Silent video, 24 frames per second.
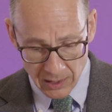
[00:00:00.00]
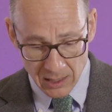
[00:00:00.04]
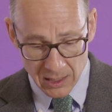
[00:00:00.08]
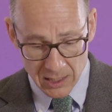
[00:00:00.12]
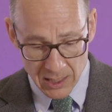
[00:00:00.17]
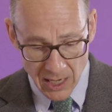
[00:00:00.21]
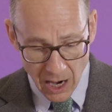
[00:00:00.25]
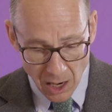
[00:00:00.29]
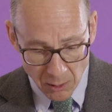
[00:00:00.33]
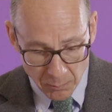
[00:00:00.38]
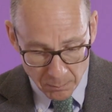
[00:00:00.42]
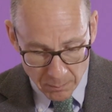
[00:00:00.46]

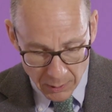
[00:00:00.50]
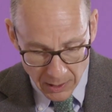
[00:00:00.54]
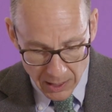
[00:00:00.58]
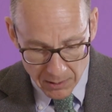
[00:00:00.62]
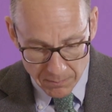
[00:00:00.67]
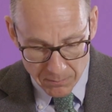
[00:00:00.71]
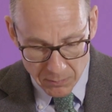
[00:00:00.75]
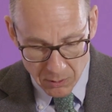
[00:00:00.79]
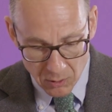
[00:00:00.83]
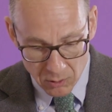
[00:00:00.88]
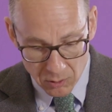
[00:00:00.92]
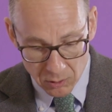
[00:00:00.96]
young
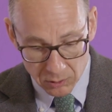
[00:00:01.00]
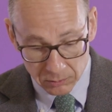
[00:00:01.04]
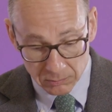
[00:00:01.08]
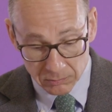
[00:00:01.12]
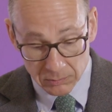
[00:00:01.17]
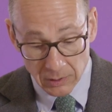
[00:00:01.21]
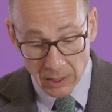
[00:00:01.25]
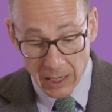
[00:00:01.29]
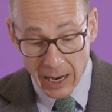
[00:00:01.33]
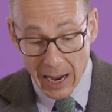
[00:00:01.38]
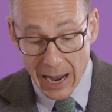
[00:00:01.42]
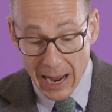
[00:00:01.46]
people,
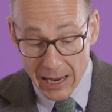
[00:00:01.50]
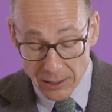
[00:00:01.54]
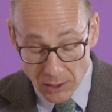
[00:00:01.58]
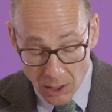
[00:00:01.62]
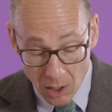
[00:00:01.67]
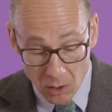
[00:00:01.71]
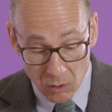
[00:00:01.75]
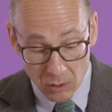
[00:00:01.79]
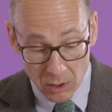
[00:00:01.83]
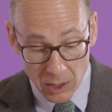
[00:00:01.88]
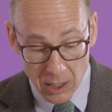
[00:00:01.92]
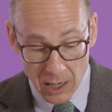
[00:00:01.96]

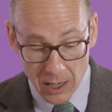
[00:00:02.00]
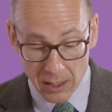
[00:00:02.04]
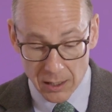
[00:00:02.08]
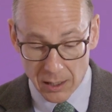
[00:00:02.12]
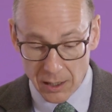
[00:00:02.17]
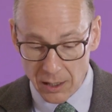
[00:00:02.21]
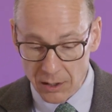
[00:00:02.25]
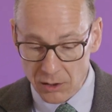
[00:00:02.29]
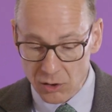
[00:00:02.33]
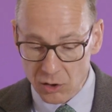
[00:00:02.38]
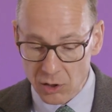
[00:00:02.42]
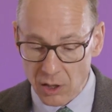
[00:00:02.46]
adult
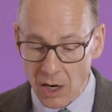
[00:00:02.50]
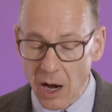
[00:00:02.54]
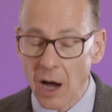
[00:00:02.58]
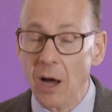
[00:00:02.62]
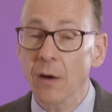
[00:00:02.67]
learners,